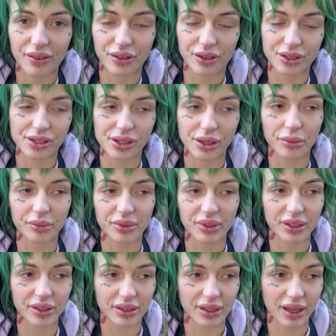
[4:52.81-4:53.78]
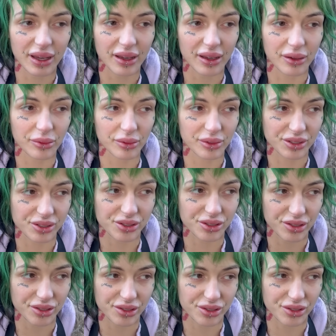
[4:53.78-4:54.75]
for something that was
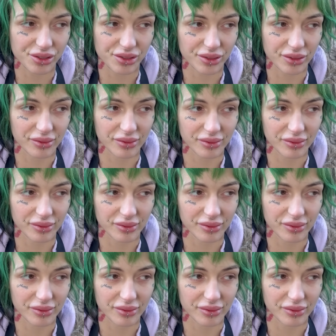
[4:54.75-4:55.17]
just,